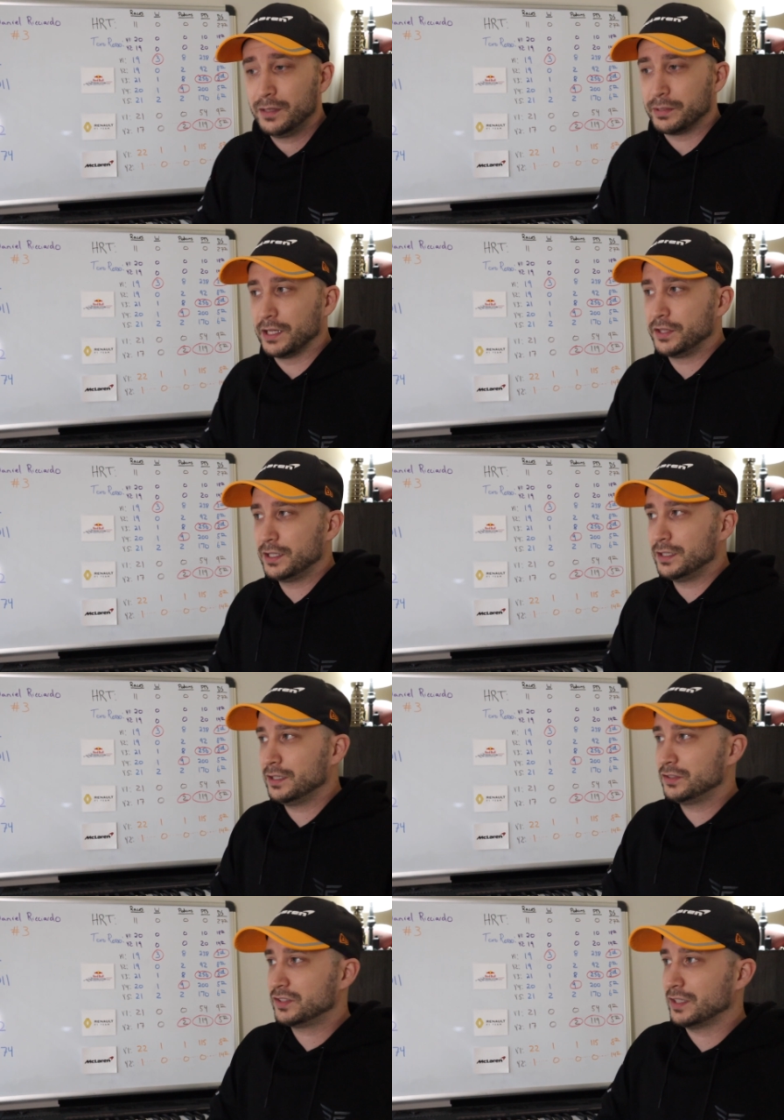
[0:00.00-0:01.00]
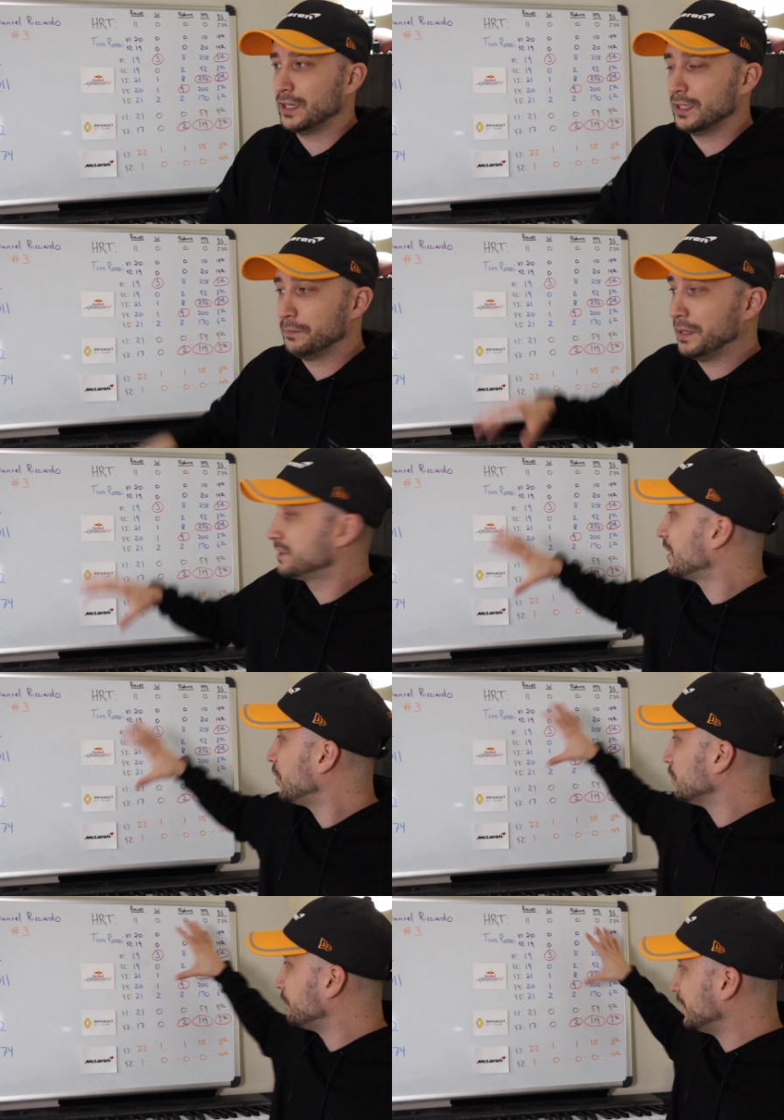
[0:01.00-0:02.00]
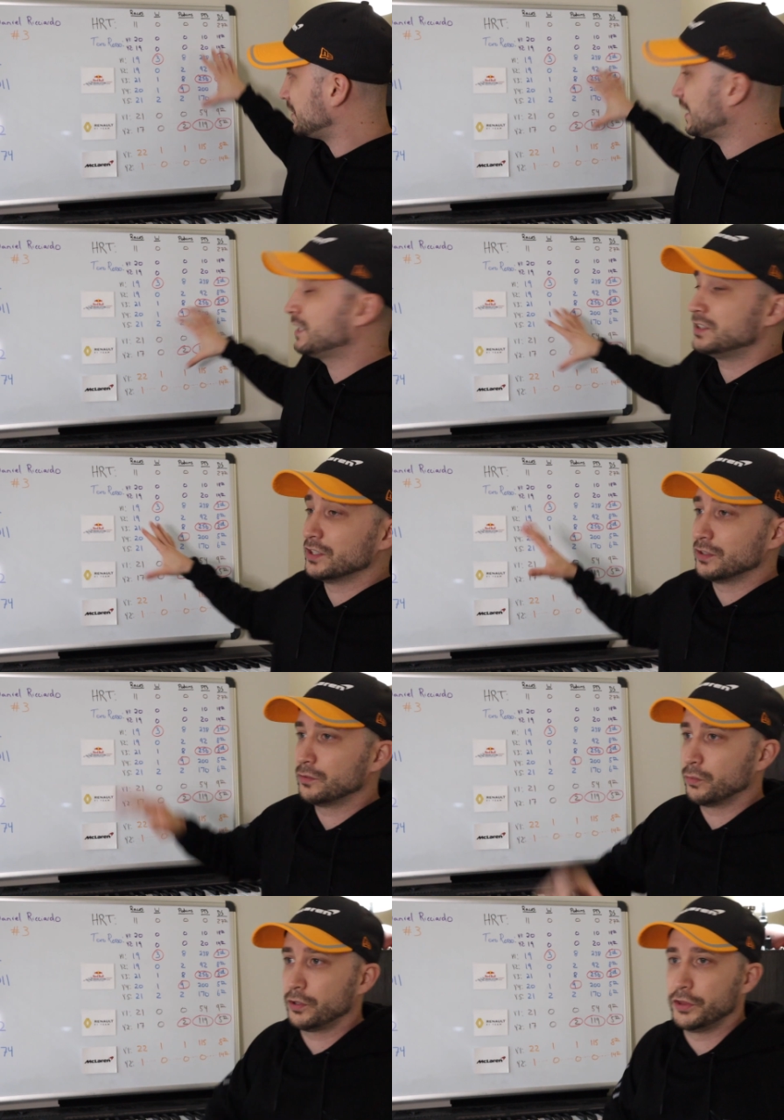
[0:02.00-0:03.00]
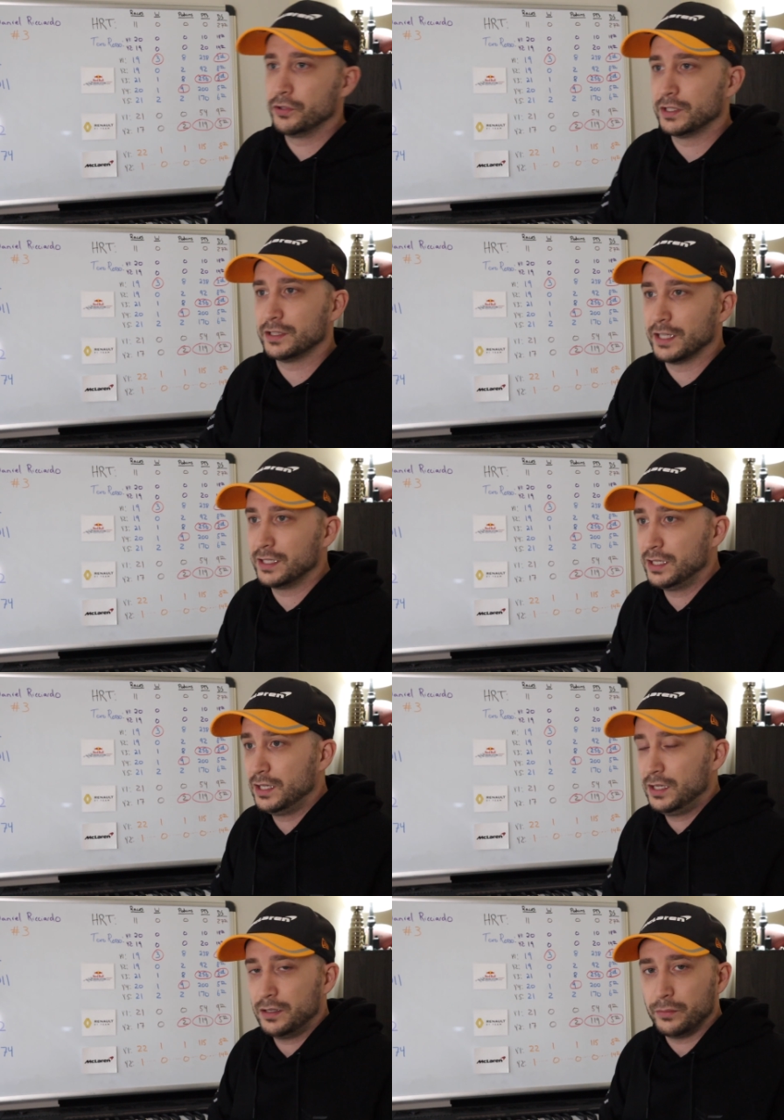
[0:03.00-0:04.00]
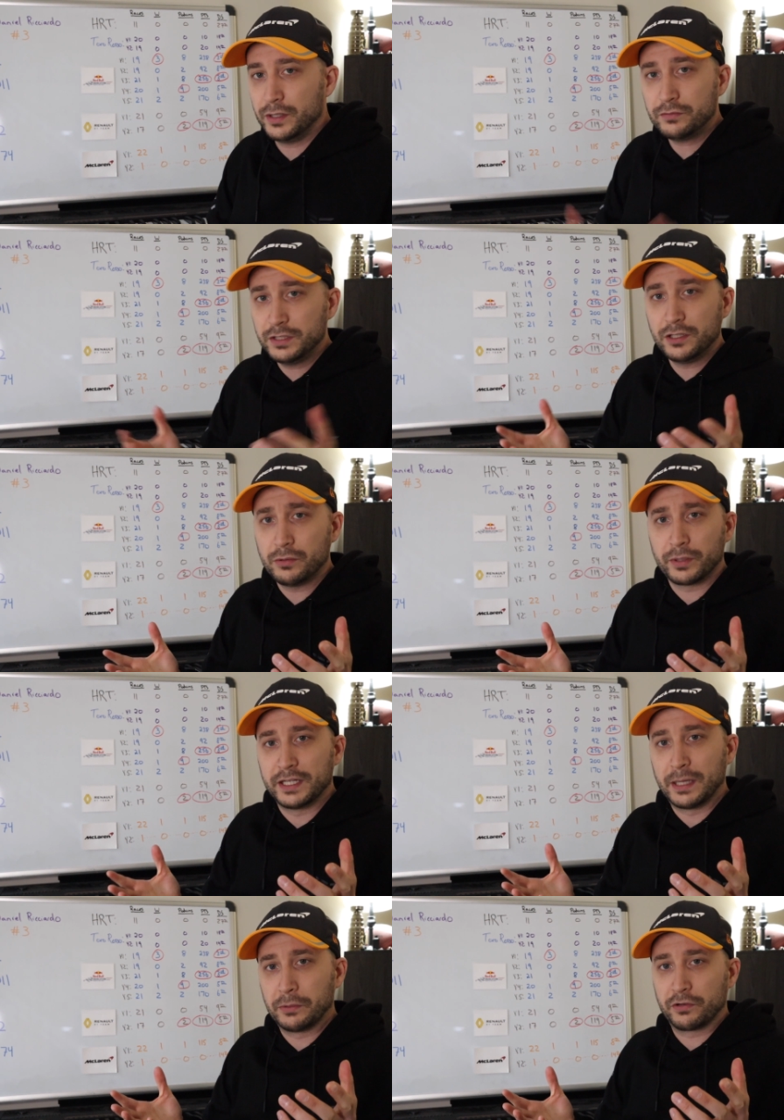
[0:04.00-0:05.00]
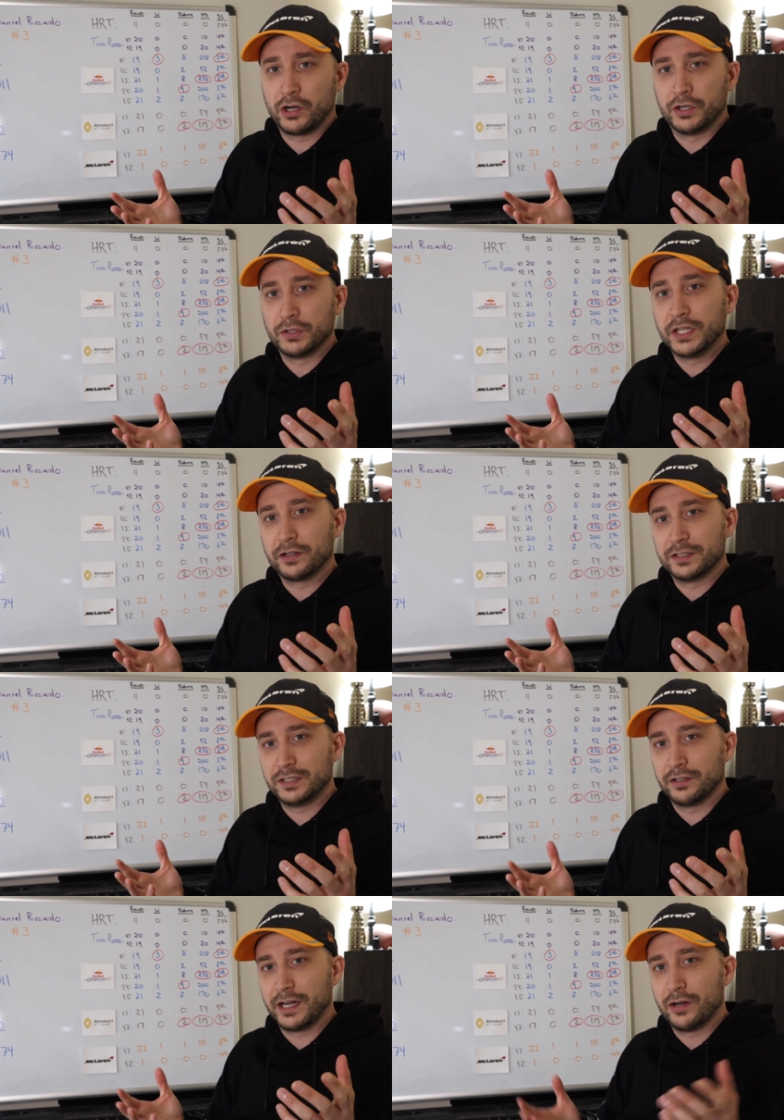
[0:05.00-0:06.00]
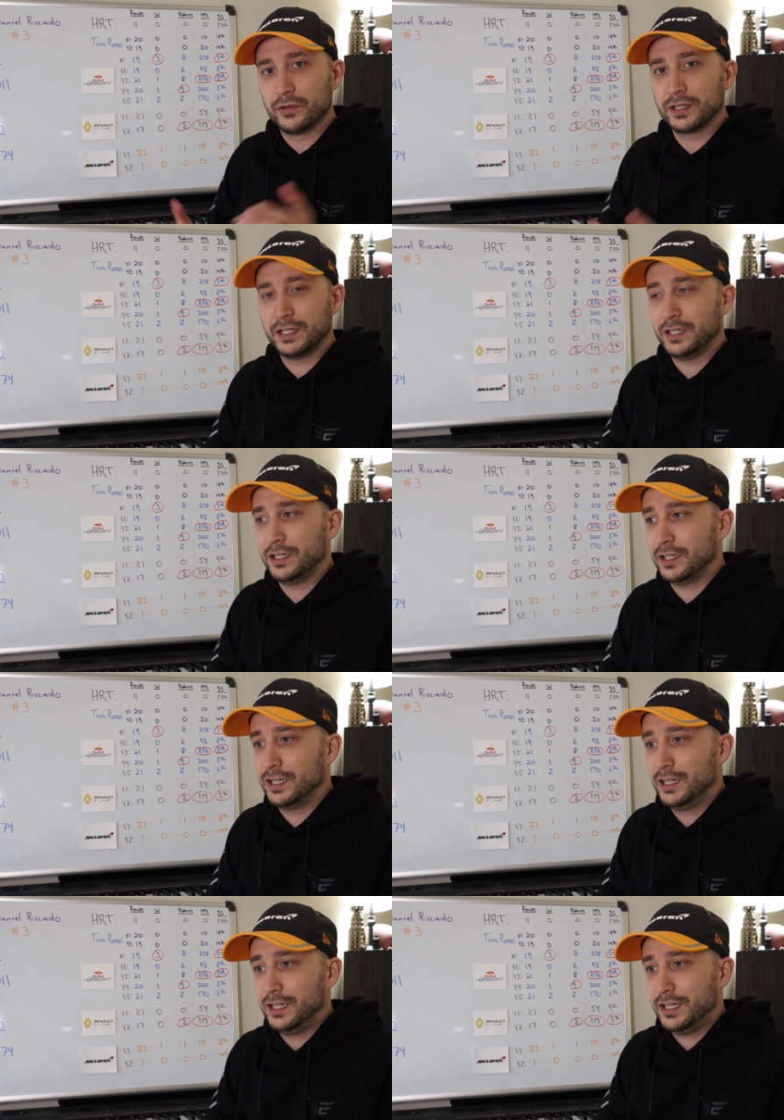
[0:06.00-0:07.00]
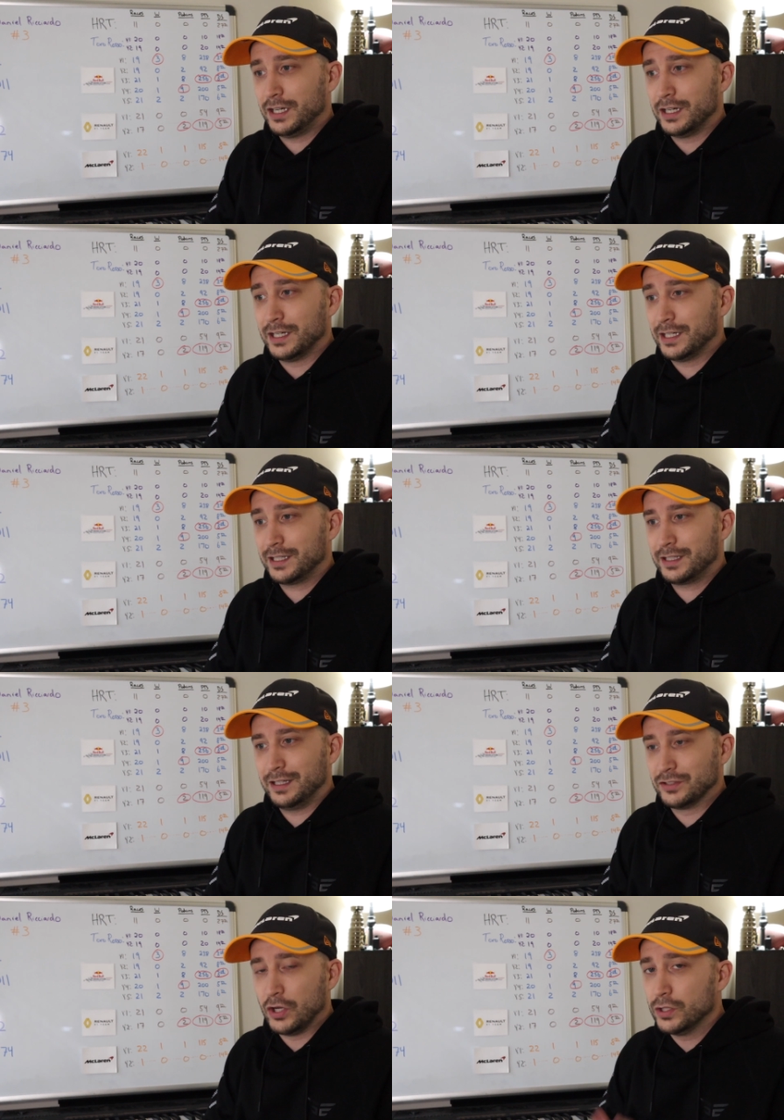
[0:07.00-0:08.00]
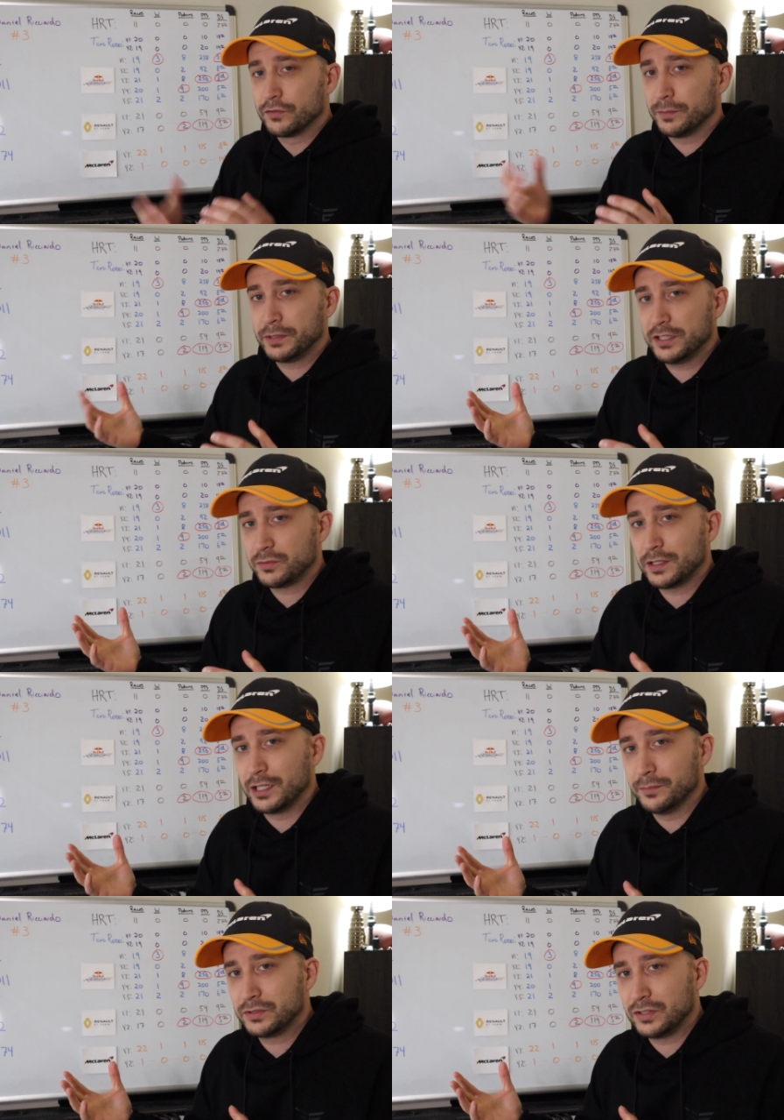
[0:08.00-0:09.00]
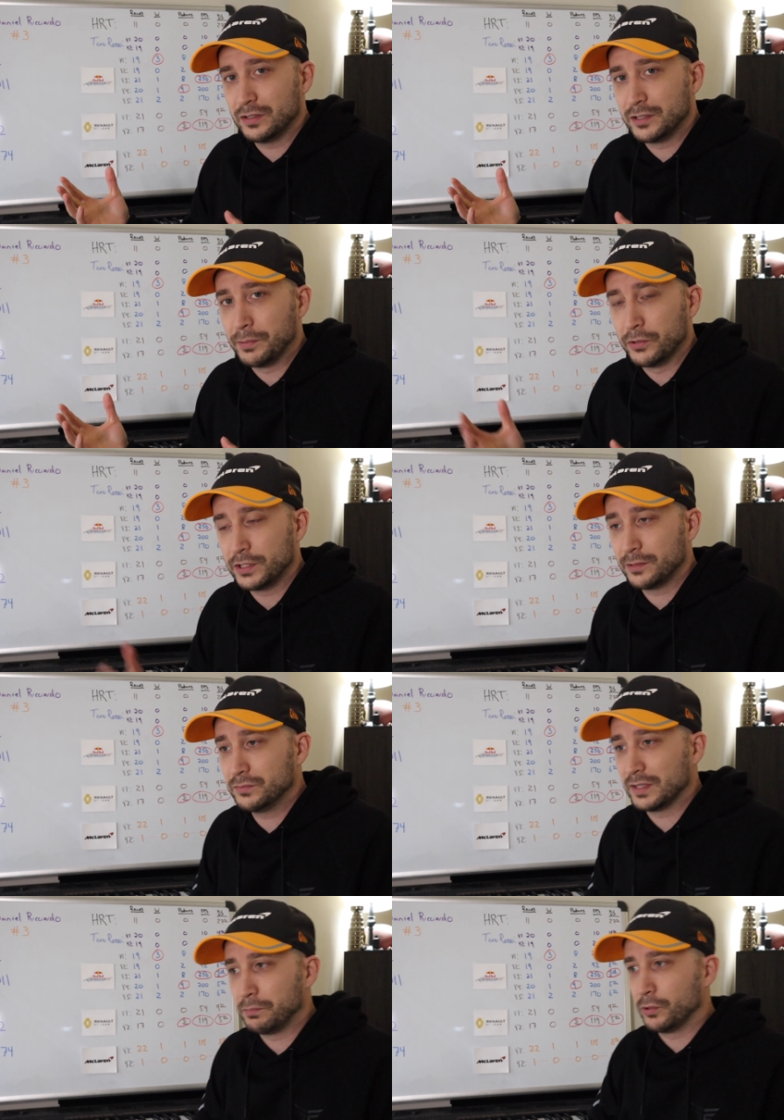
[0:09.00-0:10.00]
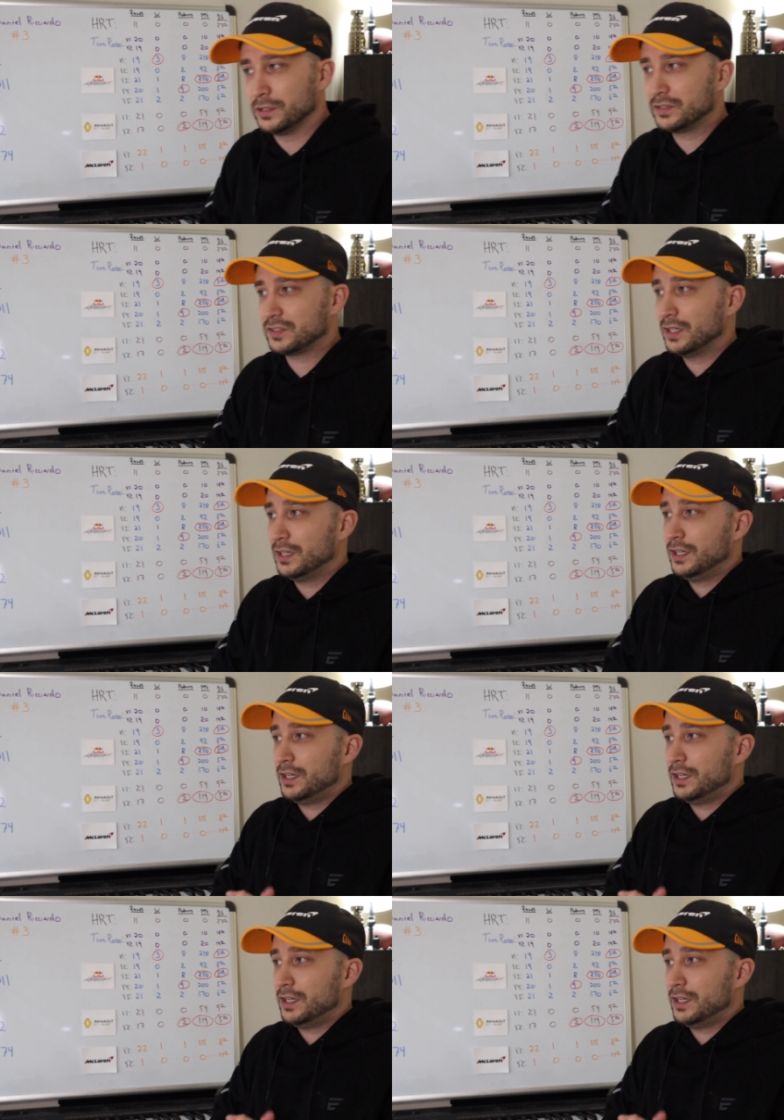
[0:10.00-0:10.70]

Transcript: But I think it is, uh, based on all of these stats here, worth noting that we don't really know what we're going to get with Ricciardo year into year out. He uh, is all over the place when it comes to, to podiums and points.